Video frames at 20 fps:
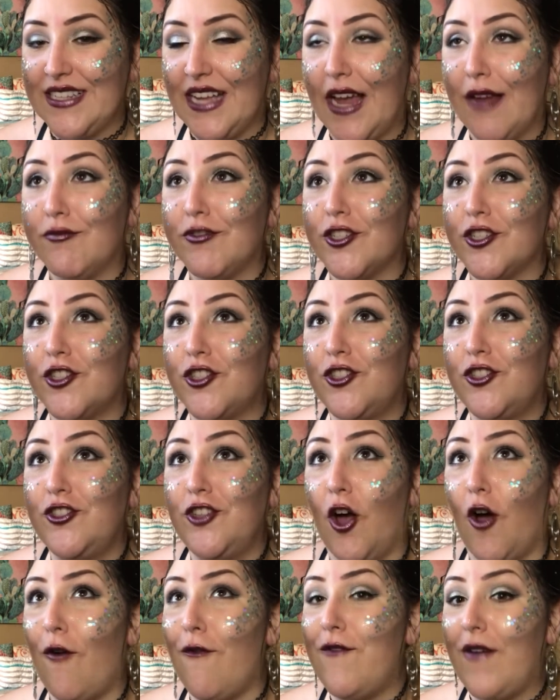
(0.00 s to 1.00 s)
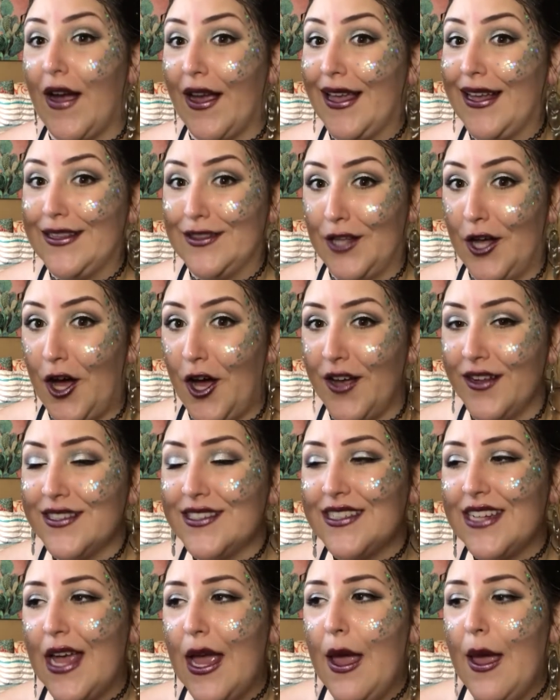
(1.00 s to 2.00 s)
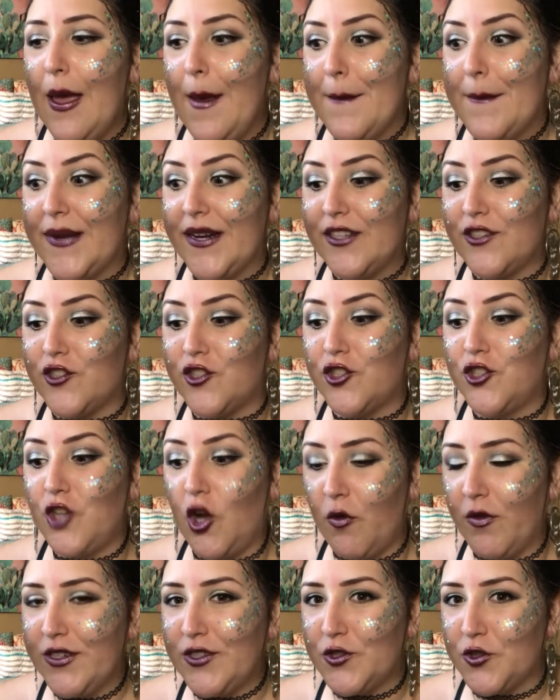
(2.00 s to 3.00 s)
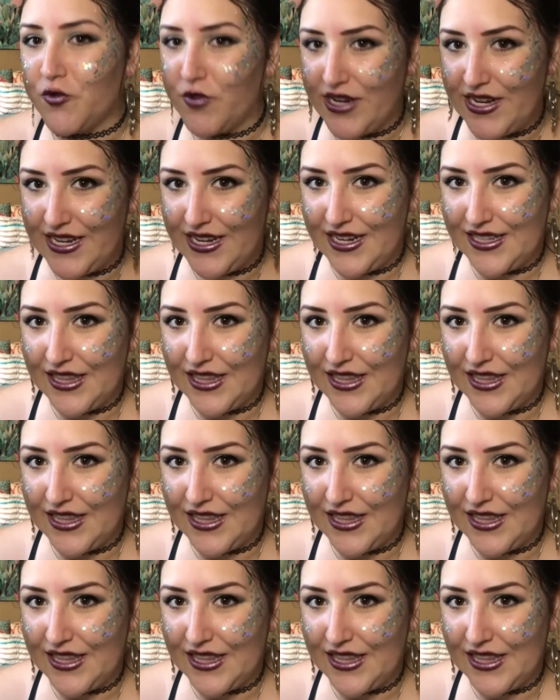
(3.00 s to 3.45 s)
I'm just so fucking lost but it's so intriguing.